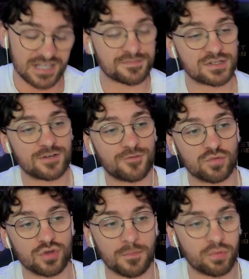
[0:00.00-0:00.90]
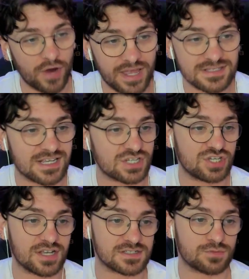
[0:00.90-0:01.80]
especially from all the brands that she
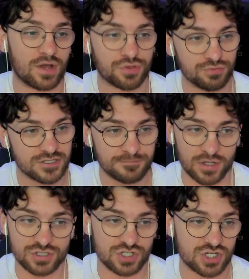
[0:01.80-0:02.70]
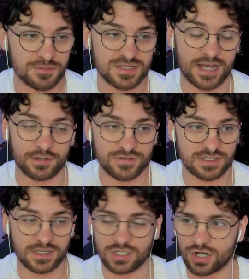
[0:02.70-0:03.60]
does as well through sponsorships. And
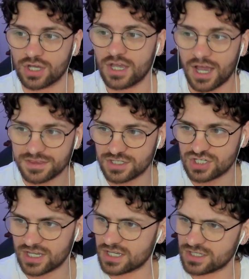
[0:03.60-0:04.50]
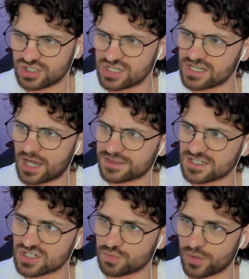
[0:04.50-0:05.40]
obviously, you know, I think she she I think
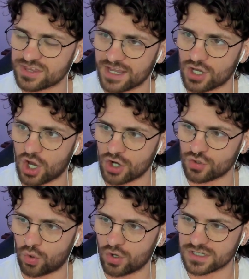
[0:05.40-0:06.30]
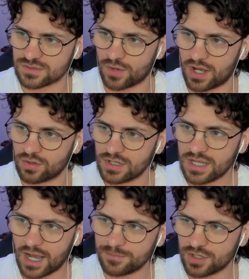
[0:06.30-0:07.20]
she's with like her own org as well.
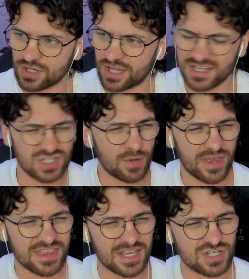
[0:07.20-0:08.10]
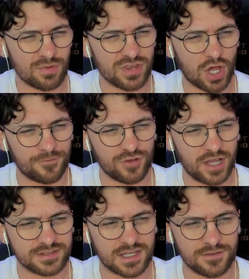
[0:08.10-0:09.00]
I'm not is she with is she with
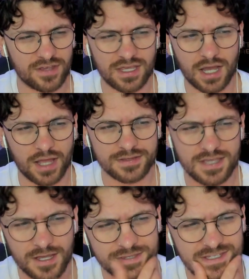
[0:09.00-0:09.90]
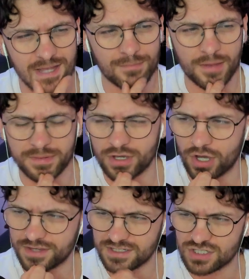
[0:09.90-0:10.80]
offline TV? I think I think that might be her.
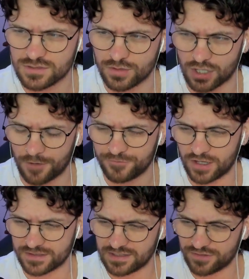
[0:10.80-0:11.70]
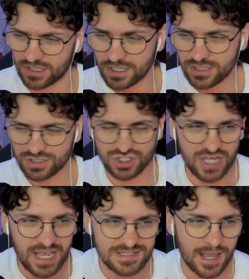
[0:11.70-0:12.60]
I think she's with offline TV. So she
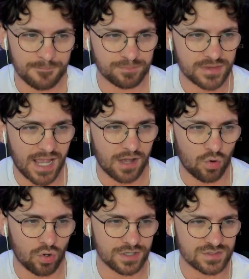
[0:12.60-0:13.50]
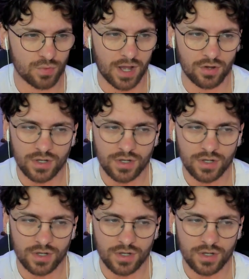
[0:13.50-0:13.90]
has that that org as well.